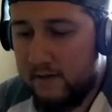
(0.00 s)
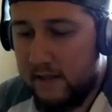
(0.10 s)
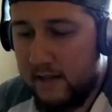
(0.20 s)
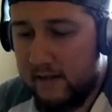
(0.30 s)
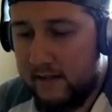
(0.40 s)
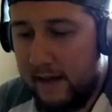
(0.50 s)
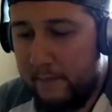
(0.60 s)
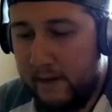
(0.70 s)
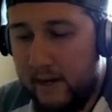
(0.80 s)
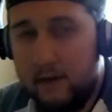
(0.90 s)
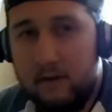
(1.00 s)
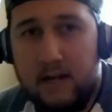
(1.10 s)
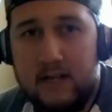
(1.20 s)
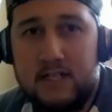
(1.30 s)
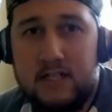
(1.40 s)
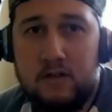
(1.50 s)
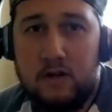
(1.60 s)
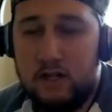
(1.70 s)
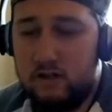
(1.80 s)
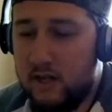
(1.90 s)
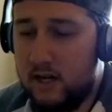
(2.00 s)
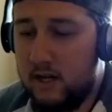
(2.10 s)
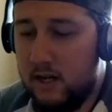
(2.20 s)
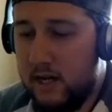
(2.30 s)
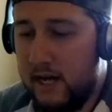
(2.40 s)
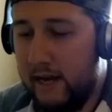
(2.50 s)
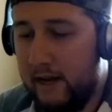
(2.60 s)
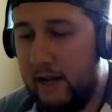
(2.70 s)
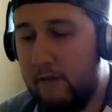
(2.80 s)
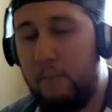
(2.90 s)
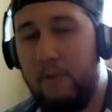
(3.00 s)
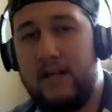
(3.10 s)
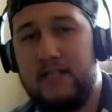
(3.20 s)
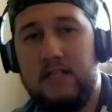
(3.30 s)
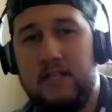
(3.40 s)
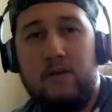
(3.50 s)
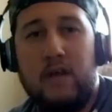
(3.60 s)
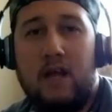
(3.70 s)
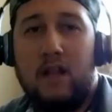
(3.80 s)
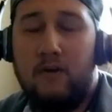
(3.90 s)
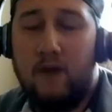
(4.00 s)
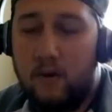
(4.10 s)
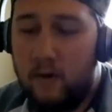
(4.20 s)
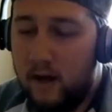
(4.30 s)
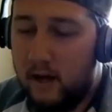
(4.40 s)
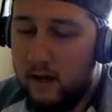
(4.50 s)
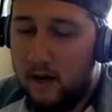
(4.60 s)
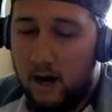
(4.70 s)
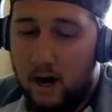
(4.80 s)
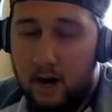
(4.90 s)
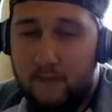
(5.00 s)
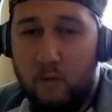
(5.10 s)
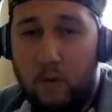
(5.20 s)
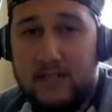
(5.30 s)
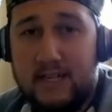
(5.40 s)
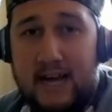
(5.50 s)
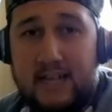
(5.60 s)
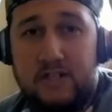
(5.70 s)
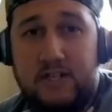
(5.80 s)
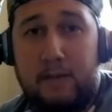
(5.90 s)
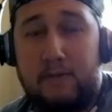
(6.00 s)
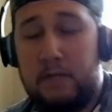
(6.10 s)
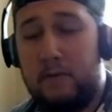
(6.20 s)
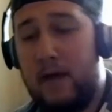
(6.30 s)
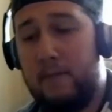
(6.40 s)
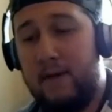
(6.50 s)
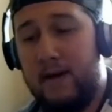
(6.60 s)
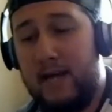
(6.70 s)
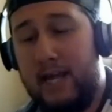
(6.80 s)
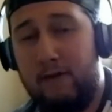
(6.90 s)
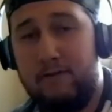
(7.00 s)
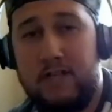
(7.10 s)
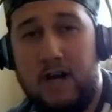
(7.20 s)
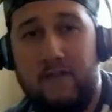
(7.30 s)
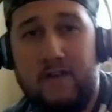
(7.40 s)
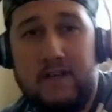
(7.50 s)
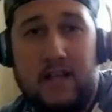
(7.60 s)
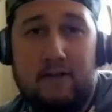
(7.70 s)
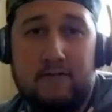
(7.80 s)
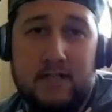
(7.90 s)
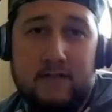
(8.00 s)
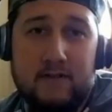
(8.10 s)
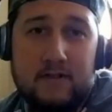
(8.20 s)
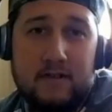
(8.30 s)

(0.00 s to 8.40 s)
that immediate like sees what you said, he replaces Luke Kuechly right away. If you watch the national championship game, he was covering slot receivers,